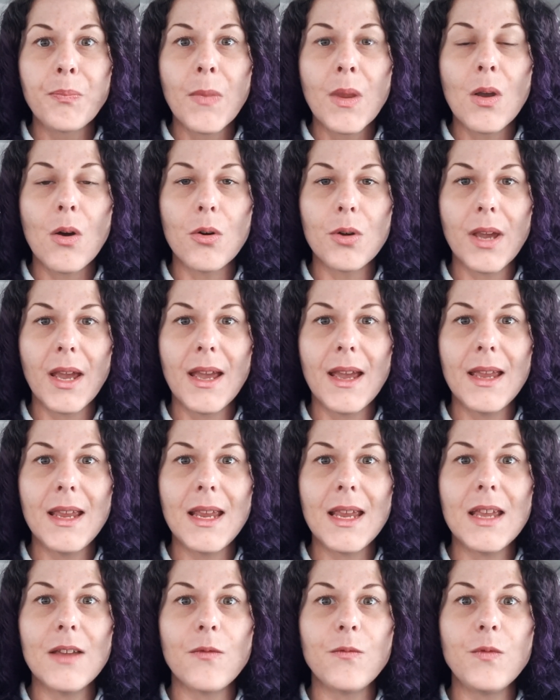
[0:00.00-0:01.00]

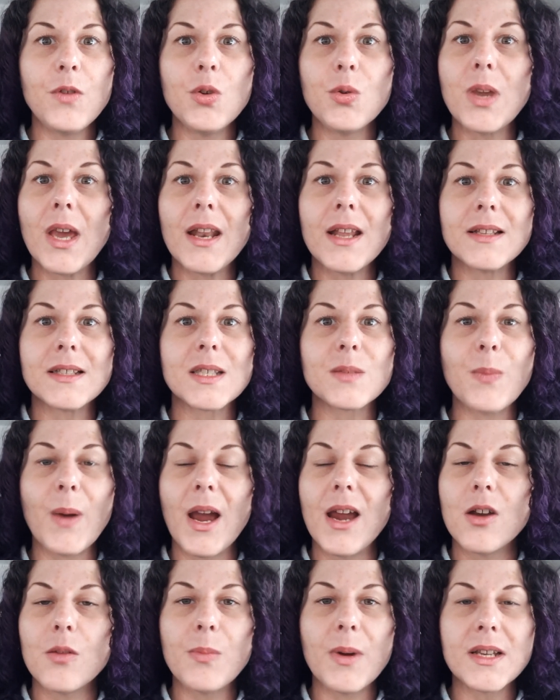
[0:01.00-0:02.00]
Okay? If you get
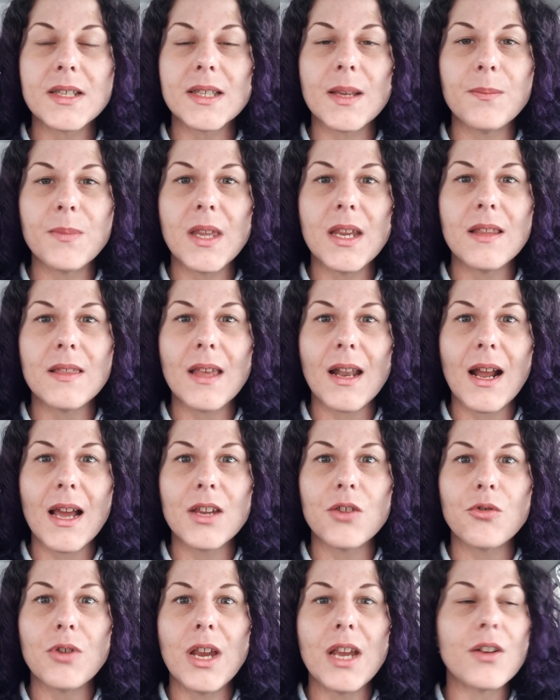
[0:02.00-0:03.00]
inspired by something that I
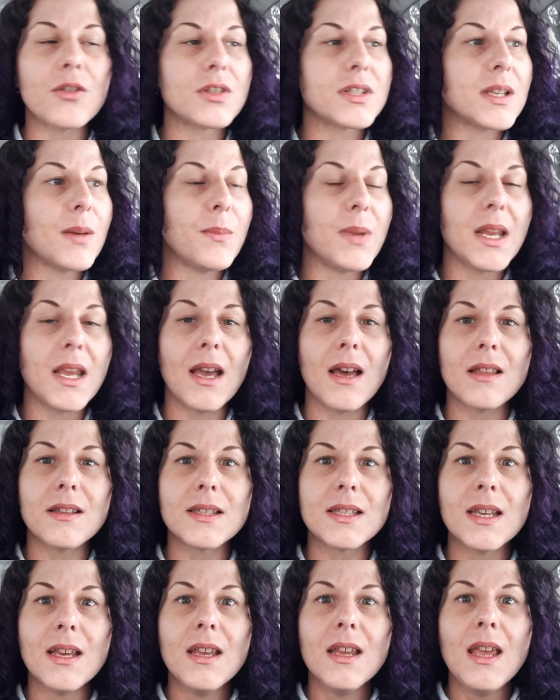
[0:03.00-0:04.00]
create or somebody
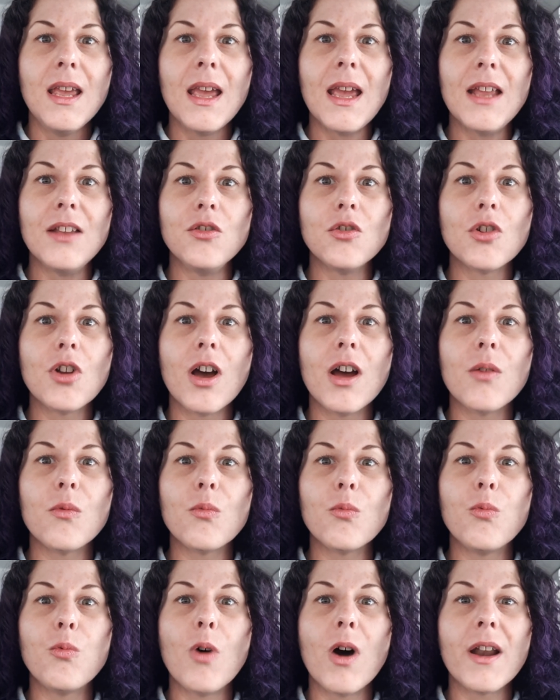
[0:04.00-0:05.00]
else and you're not
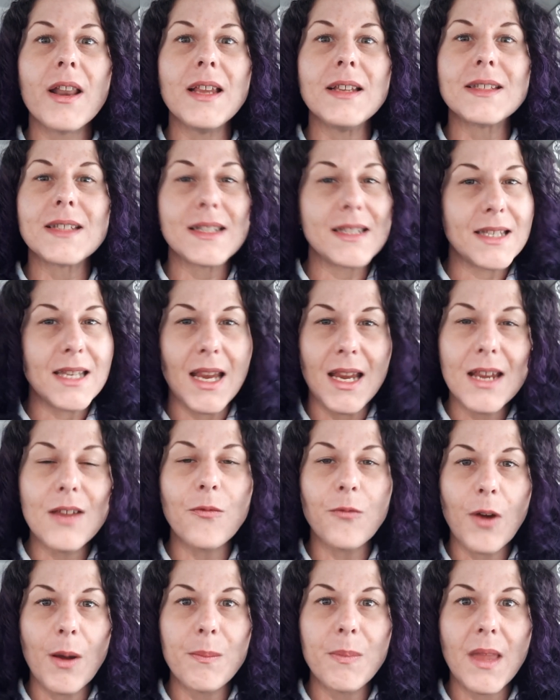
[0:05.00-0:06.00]
wanting to take
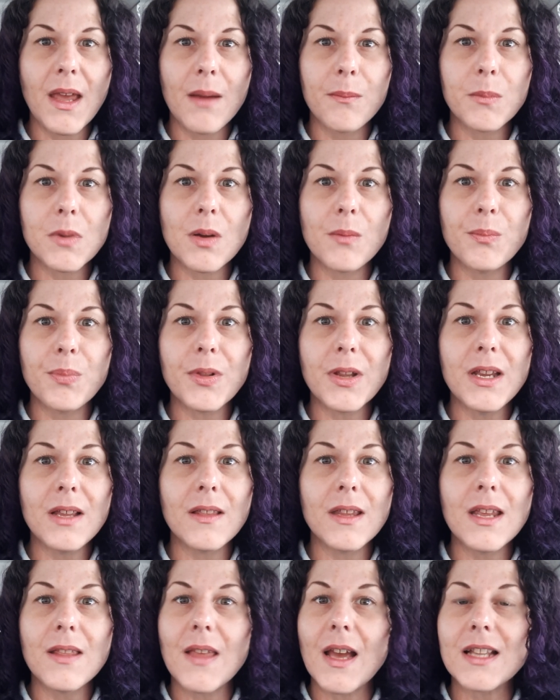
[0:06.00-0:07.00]
from them
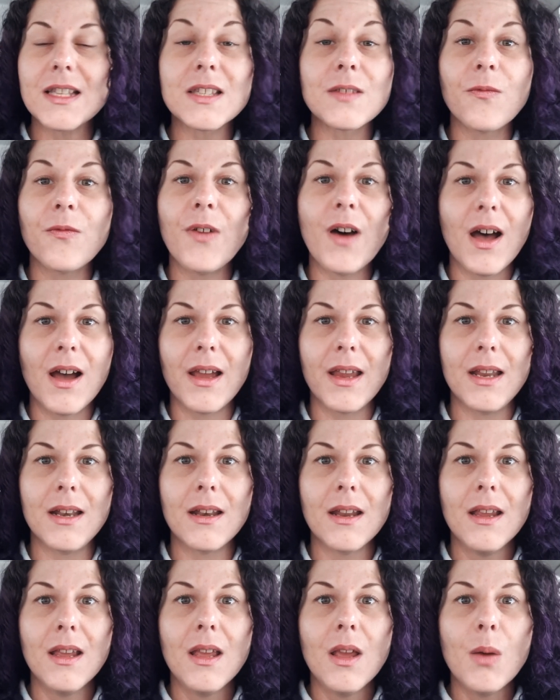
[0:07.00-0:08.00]
completely, that's
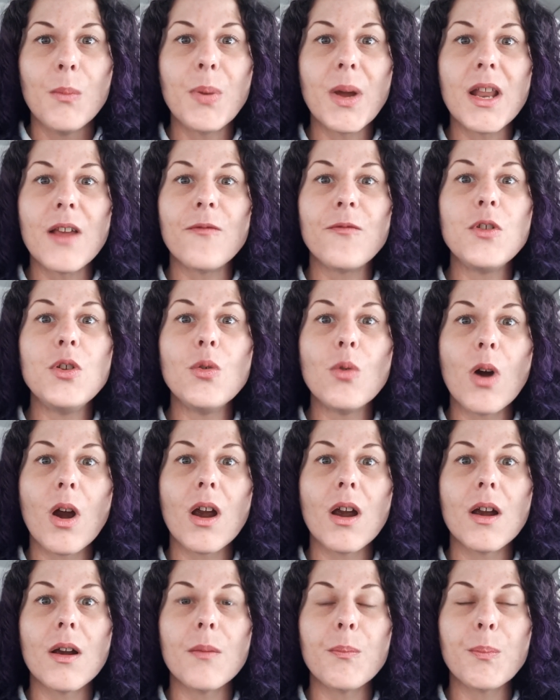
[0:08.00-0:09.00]
fine. But if you
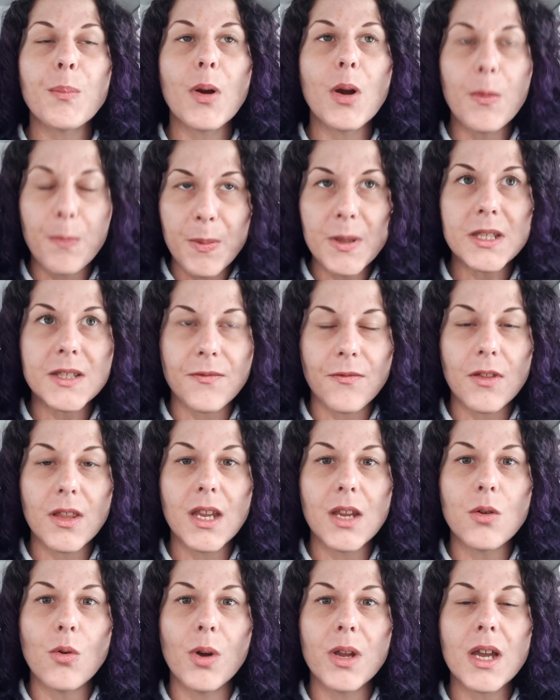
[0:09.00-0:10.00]
are
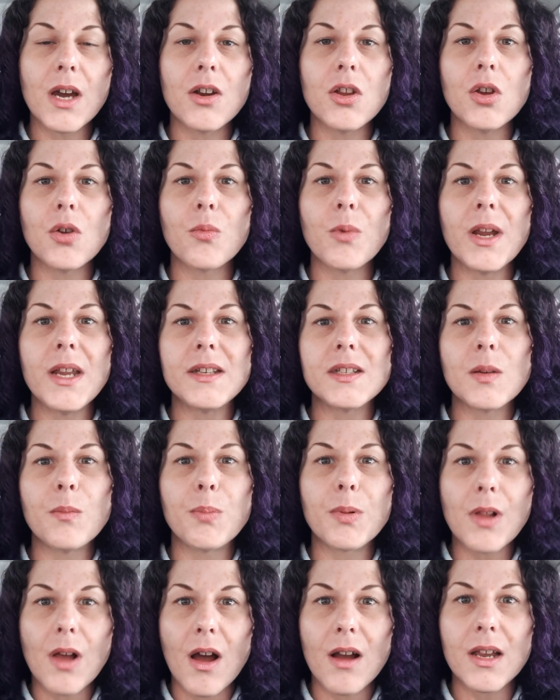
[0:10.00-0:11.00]
purposefully going out of your way to
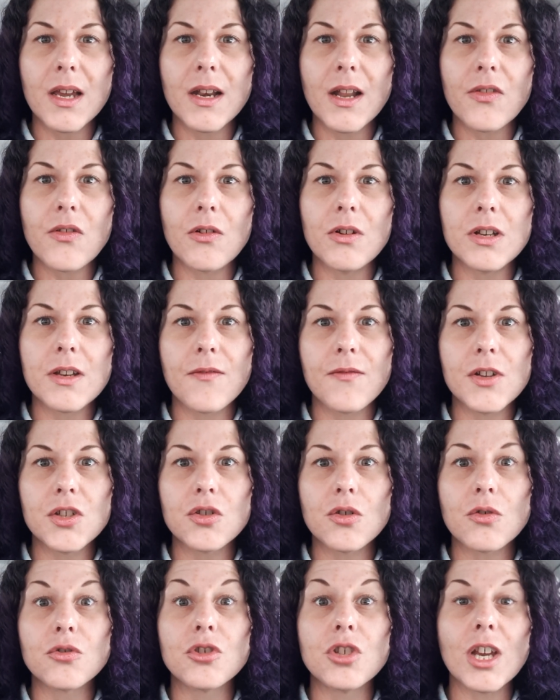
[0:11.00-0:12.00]
block another
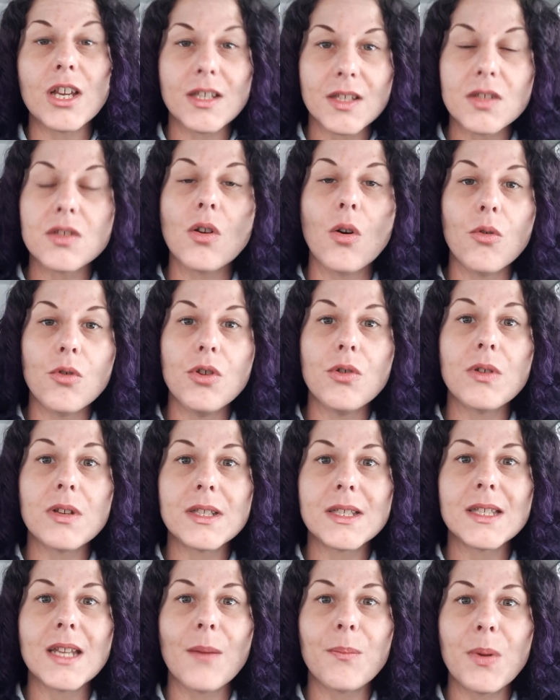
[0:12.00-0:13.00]
individual just so you
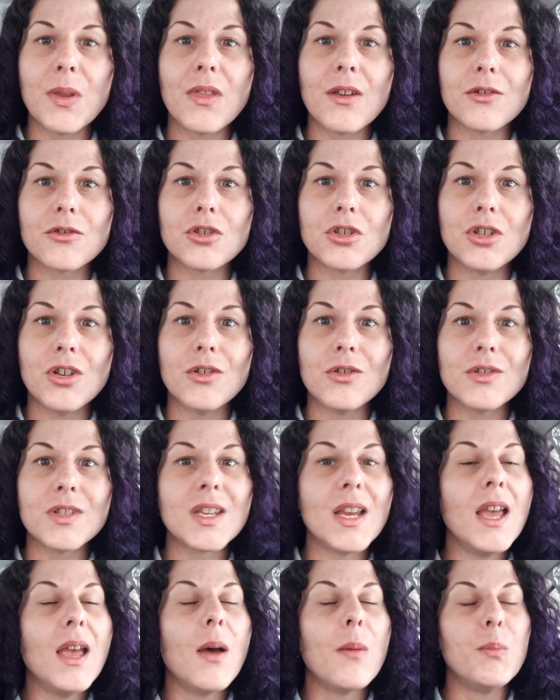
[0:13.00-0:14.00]
could step in their
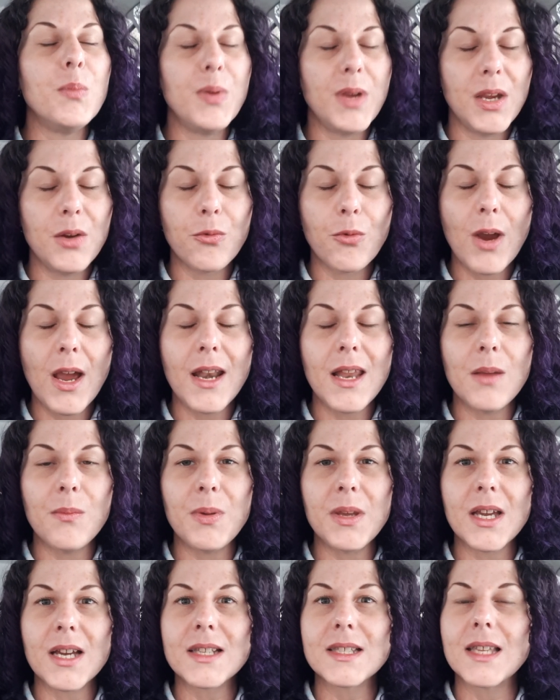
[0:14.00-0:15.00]
shoes, be ready,
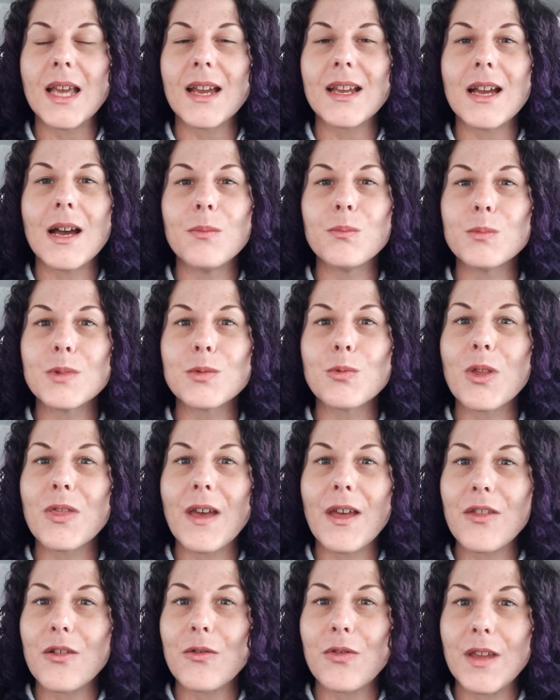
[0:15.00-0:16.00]
because that comes with
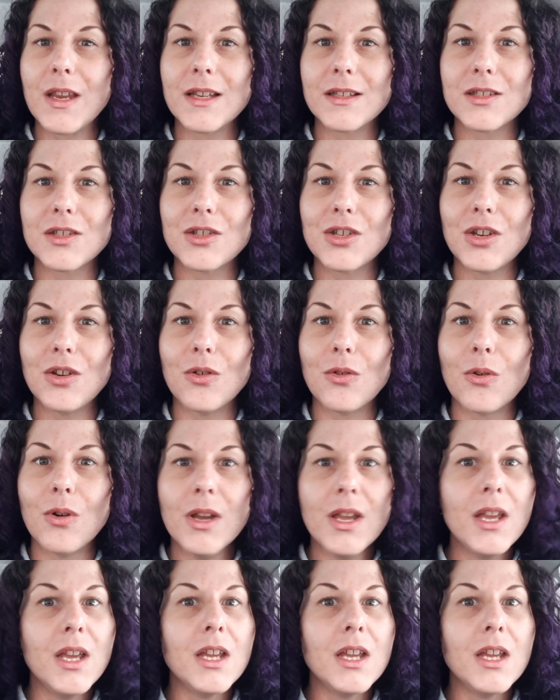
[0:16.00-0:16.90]
other things too.